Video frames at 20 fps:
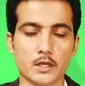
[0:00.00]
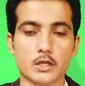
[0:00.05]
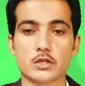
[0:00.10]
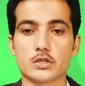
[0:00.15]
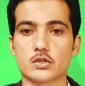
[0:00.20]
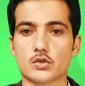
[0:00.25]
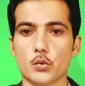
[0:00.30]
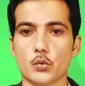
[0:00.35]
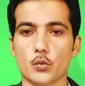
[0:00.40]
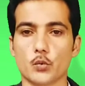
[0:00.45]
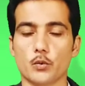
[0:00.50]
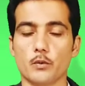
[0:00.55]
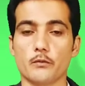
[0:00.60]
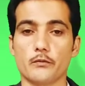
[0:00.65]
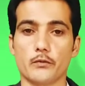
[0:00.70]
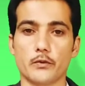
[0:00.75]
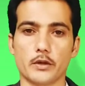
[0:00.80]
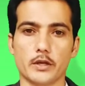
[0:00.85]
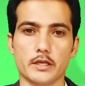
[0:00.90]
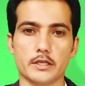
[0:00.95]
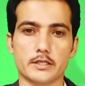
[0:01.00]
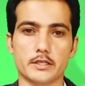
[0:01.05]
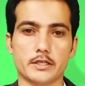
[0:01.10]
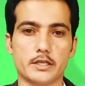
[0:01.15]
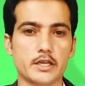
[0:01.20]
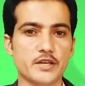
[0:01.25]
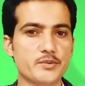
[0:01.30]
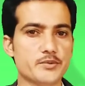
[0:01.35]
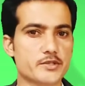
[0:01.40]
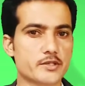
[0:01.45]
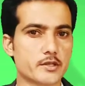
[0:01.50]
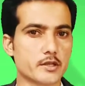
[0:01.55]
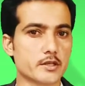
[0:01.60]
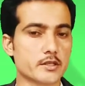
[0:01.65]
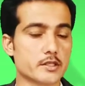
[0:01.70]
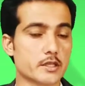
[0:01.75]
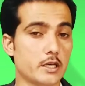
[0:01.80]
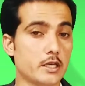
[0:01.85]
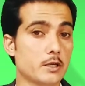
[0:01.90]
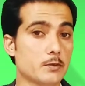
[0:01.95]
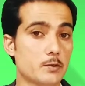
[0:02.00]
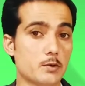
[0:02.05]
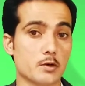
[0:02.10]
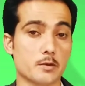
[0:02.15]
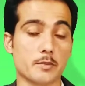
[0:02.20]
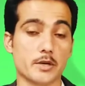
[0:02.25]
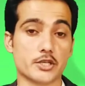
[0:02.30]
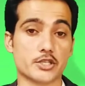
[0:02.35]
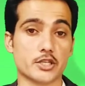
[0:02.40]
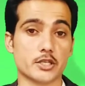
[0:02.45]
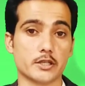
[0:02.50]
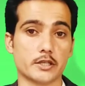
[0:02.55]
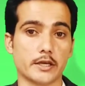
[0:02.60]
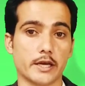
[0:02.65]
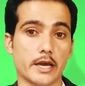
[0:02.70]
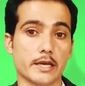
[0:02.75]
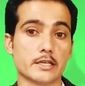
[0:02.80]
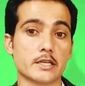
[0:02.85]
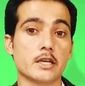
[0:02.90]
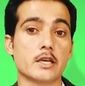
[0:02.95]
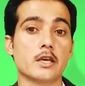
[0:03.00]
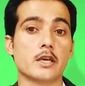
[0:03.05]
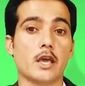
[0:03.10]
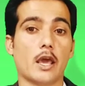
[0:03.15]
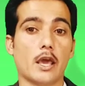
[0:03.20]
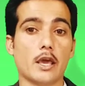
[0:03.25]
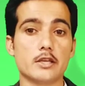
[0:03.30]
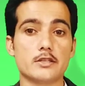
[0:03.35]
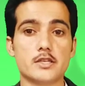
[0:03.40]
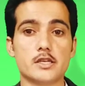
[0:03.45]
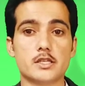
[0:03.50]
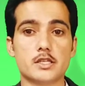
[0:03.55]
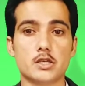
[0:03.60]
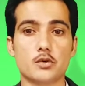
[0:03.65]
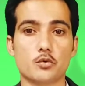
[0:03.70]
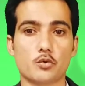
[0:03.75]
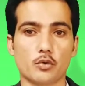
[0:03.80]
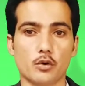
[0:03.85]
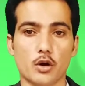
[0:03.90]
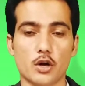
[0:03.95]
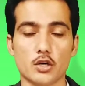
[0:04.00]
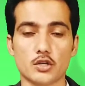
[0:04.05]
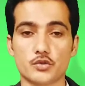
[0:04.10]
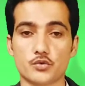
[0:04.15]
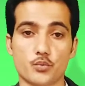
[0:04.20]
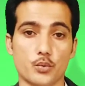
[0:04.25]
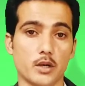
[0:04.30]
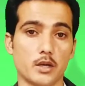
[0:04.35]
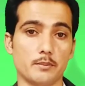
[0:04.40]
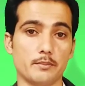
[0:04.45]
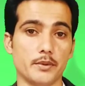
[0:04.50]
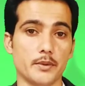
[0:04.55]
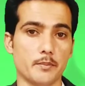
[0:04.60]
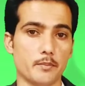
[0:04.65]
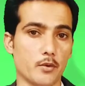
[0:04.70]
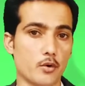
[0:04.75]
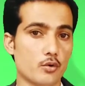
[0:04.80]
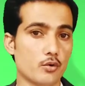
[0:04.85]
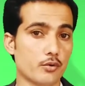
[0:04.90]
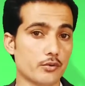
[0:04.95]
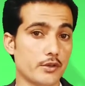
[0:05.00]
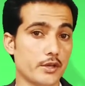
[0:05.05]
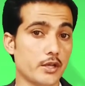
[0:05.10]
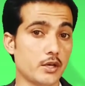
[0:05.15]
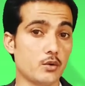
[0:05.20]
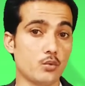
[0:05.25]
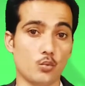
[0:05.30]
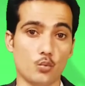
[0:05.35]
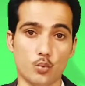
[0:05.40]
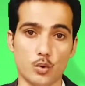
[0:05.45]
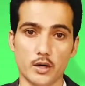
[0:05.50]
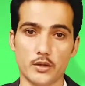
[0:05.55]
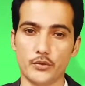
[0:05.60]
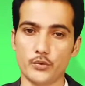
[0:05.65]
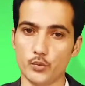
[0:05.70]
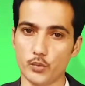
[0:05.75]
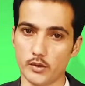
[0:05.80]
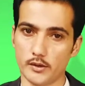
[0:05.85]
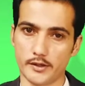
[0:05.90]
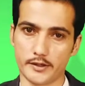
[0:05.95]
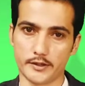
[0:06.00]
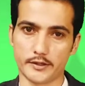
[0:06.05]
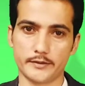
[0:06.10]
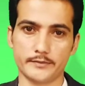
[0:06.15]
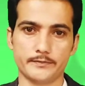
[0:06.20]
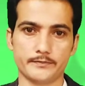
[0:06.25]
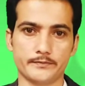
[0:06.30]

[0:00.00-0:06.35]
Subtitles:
So it gives us information that adjective clause will be more than one word.